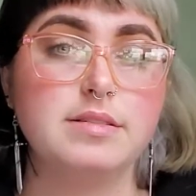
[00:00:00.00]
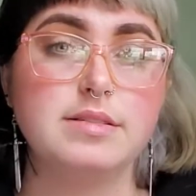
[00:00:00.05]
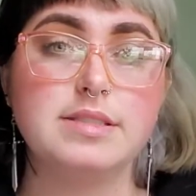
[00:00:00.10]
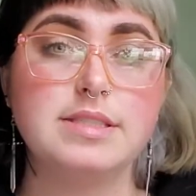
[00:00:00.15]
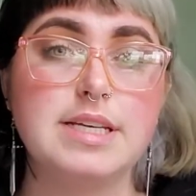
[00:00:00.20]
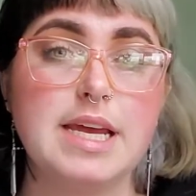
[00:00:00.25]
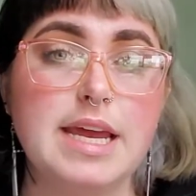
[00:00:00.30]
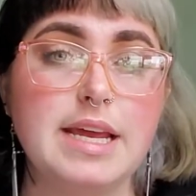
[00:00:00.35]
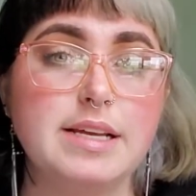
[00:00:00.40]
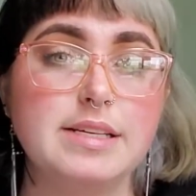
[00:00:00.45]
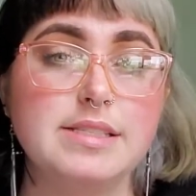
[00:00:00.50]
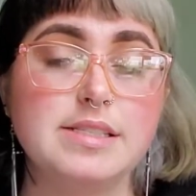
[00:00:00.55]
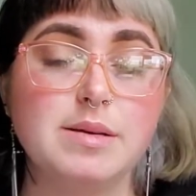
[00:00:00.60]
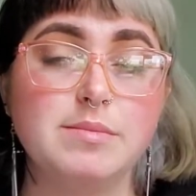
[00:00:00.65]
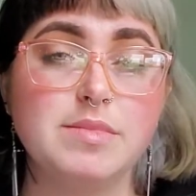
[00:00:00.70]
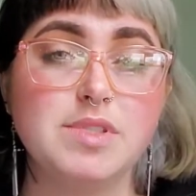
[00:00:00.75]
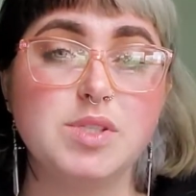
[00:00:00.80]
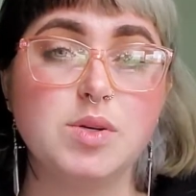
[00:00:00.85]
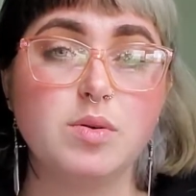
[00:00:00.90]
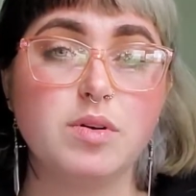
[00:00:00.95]
take some
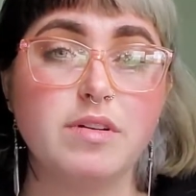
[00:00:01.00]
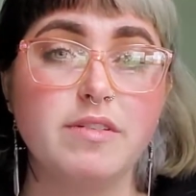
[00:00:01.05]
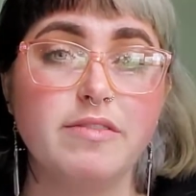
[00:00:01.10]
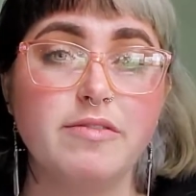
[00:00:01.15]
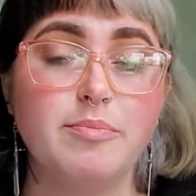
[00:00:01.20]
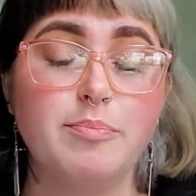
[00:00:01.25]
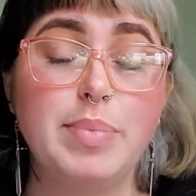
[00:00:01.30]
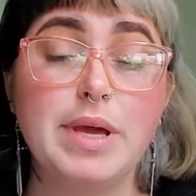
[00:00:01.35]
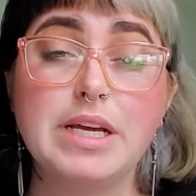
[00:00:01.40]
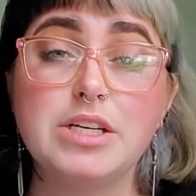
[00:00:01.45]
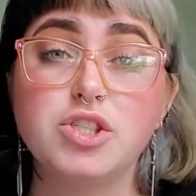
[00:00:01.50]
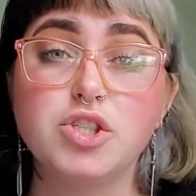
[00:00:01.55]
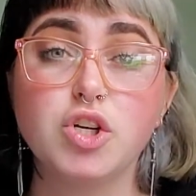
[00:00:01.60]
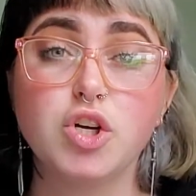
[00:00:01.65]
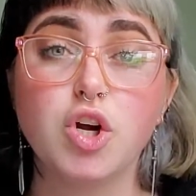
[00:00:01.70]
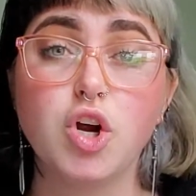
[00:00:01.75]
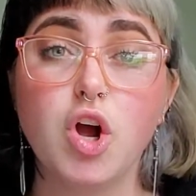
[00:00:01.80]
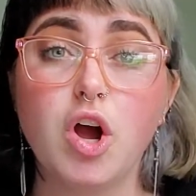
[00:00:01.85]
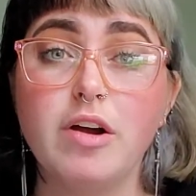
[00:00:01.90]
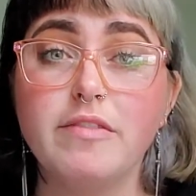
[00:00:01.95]
sort of
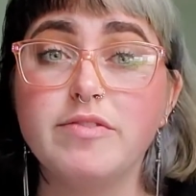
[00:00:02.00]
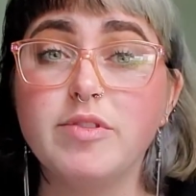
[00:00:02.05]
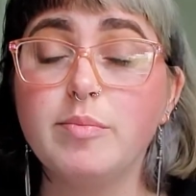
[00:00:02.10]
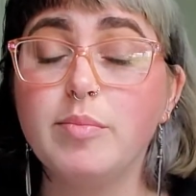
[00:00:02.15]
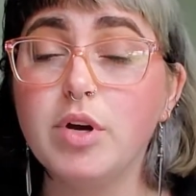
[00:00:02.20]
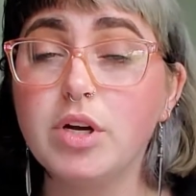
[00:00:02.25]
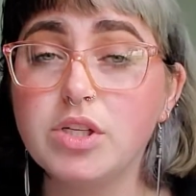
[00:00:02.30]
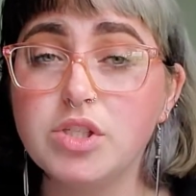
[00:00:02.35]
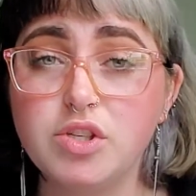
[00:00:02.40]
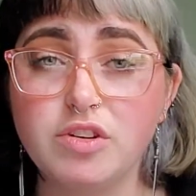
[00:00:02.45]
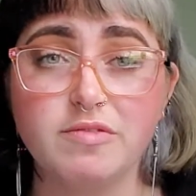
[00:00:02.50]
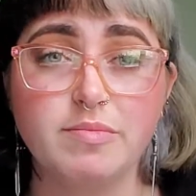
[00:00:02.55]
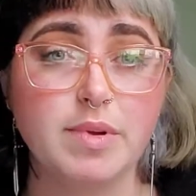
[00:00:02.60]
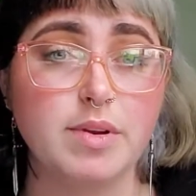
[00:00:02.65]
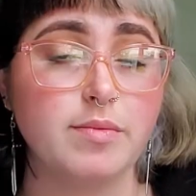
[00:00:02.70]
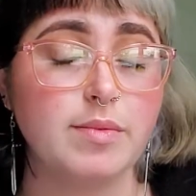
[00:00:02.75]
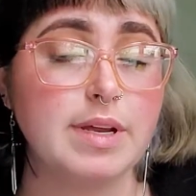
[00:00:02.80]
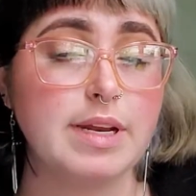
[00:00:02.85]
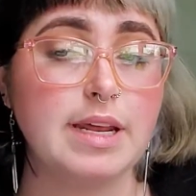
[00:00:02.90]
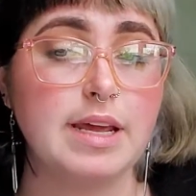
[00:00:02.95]
picture of the books you've been
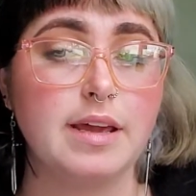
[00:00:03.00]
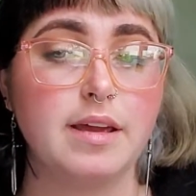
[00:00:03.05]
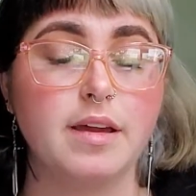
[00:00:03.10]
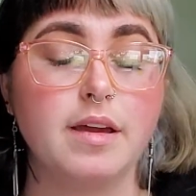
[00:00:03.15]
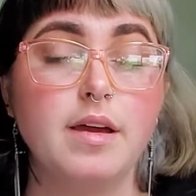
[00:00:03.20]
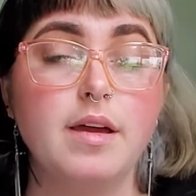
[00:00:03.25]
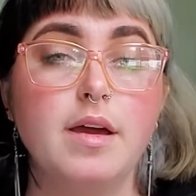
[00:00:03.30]
reading.